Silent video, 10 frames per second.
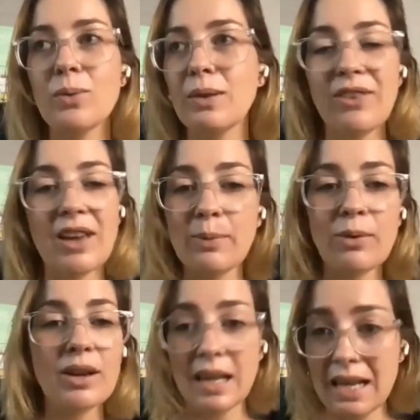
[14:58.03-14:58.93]
hold with
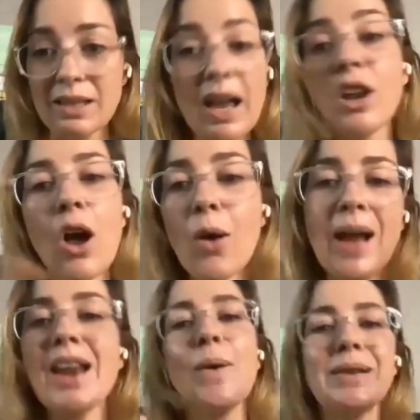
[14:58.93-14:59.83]
Facebook and Instagram.
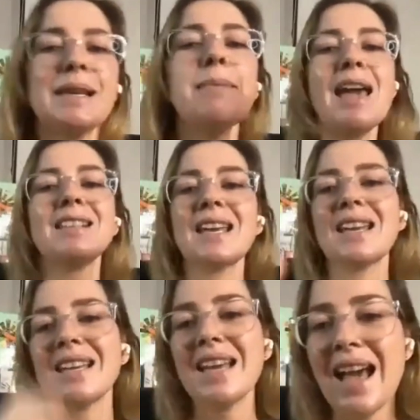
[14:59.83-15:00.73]
I know, it's
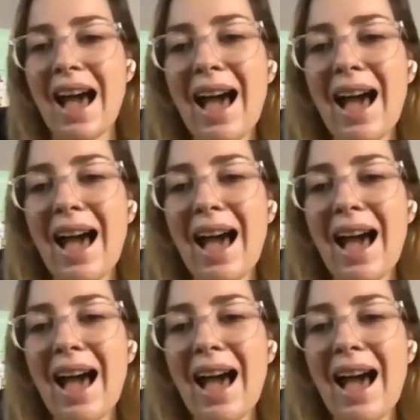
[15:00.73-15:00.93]
amazing.